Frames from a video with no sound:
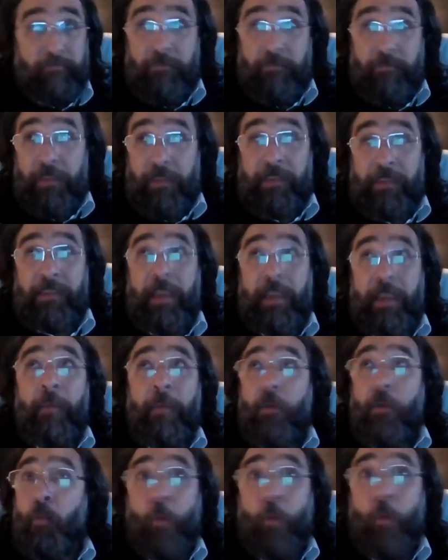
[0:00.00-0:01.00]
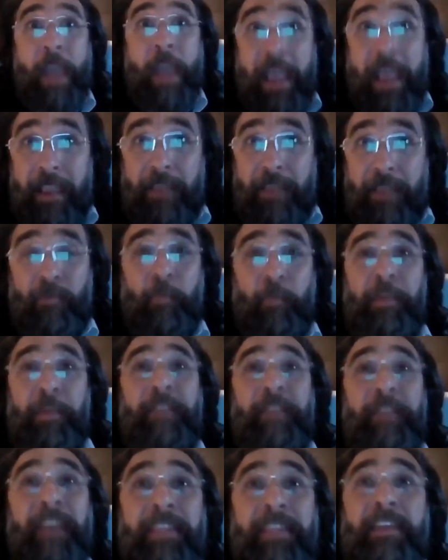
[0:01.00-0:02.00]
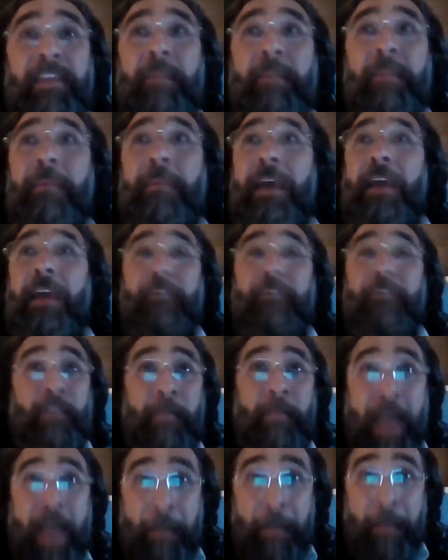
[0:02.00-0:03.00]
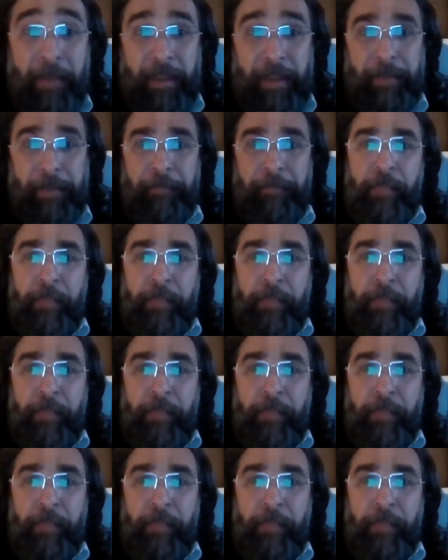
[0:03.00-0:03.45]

some way to prevent them from happening?